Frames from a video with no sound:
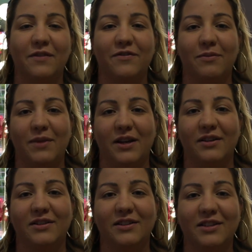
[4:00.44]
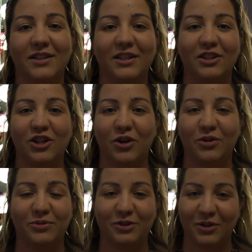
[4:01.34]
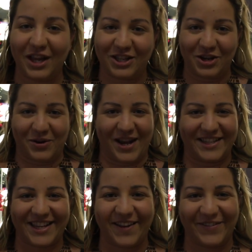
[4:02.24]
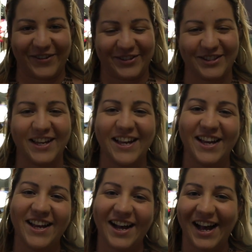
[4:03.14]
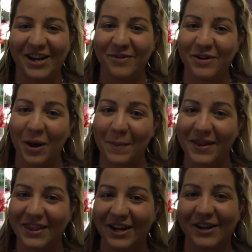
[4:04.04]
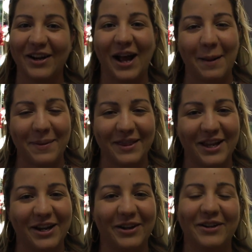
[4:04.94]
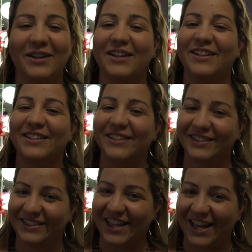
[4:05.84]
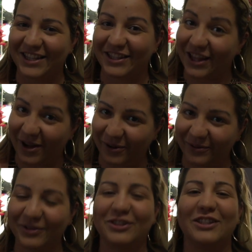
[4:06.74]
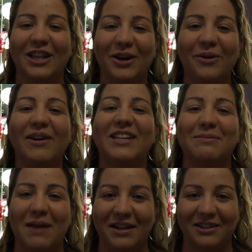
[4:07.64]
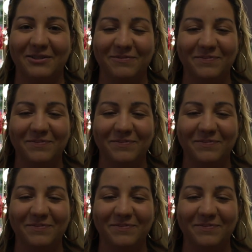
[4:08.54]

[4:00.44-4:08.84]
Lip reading: it up from there. Don't get too crazy at first. I know we all been there. I've been there. Take it slow. Slow is better.